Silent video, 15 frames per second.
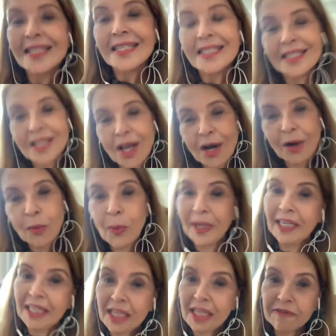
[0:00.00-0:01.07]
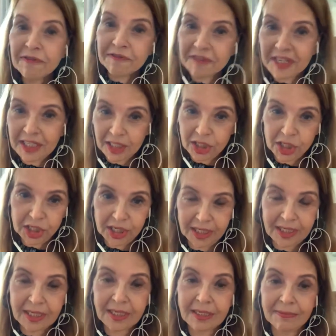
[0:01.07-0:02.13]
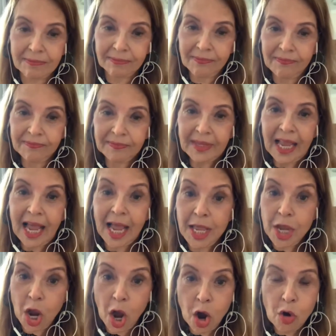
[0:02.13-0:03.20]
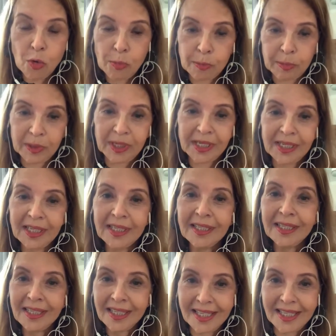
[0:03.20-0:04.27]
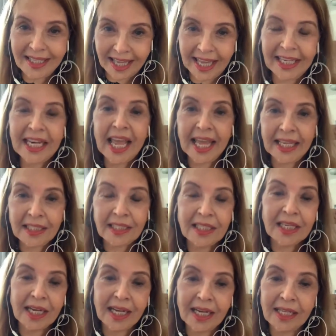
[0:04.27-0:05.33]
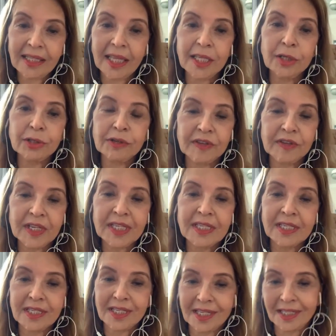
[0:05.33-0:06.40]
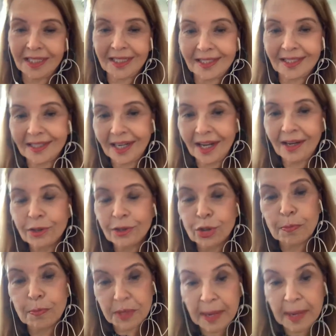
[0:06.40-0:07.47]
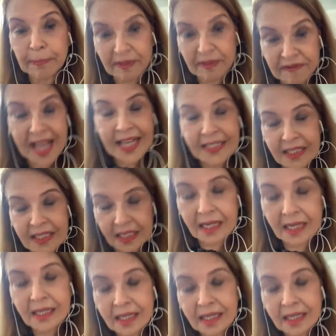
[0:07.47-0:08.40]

So when he finishes, I hope he can enter the university, you know, to be a professor.